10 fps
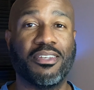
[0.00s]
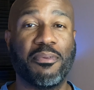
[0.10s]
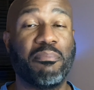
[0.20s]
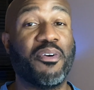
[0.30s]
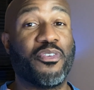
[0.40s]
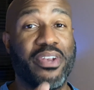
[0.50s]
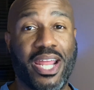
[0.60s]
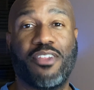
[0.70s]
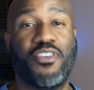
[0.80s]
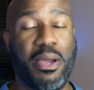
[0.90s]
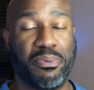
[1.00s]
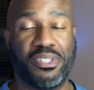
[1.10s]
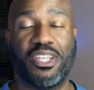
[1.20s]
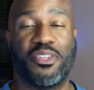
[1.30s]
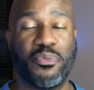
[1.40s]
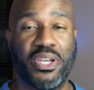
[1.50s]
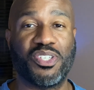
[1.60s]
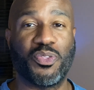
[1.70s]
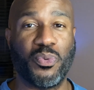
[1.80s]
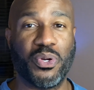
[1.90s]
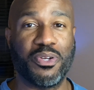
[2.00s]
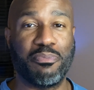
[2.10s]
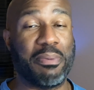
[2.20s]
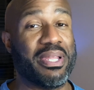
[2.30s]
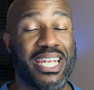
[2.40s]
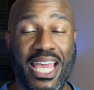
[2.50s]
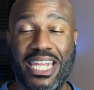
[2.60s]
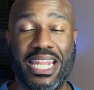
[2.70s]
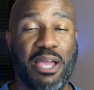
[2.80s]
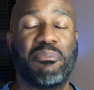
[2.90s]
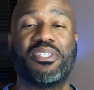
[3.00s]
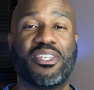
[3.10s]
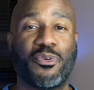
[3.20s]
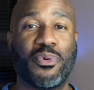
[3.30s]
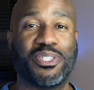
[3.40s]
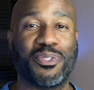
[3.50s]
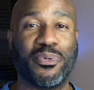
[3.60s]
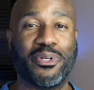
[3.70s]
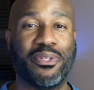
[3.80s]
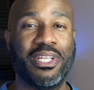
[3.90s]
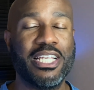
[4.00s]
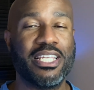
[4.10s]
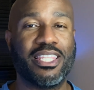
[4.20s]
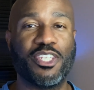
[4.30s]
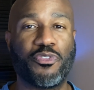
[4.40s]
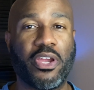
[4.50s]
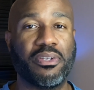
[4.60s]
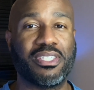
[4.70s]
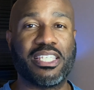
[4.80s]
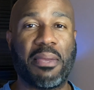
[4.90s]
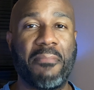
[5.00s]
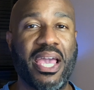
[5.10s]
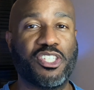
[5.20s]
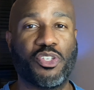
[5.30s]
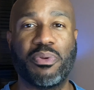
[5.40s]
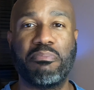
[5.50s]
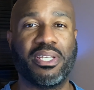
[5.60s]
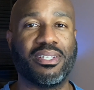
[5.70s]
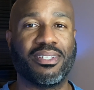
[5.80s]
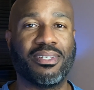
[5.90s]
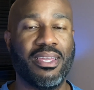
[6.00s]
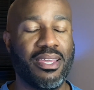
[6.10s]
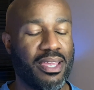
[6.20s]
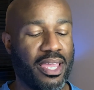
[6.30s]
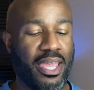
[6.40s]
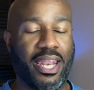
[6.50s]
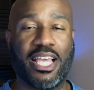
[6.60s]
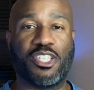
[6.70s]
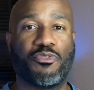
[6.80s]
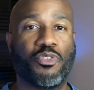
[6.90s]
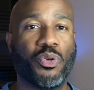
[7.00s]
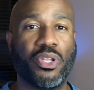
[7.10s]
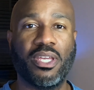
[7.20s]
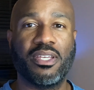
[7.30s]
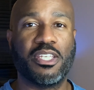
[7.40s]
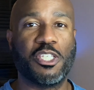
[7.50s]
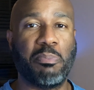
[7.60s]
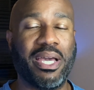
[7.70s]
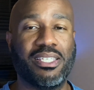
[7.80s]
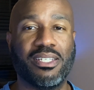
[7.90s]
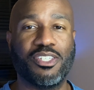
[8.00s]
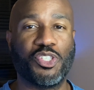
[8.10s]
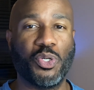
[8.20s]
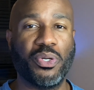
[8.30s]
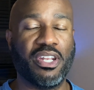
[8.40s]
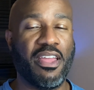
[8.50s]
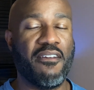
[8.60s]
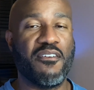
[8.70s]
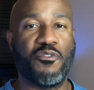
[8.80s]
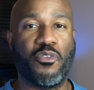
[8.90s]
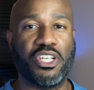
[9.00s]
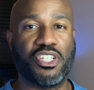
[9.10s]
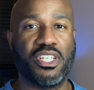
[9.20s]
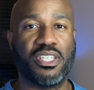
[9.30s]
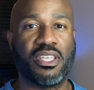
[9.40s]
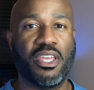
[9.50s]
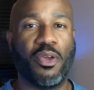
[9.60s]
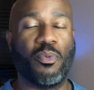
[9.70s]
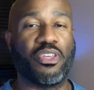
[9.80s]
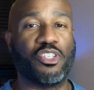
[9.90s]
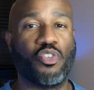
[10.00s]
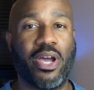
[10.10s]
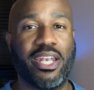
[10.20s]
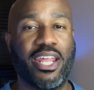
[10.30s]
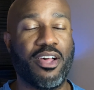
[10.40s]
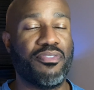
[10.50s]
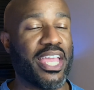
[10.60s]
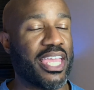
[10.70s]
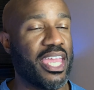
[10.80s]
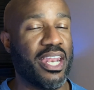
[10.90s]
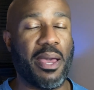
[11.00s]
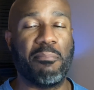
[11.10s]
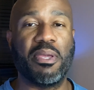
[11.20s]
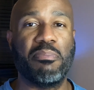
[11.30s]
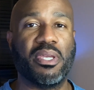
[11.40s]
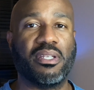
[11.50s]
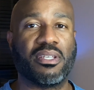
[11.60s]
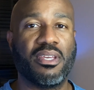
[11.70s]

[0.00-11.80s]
But for 95% of the rest of the world, maybe 99% of the rest of the world, this fragrance is a master in blending. It has fruity spiciness to it, freshness with a dry down that cannot be beat.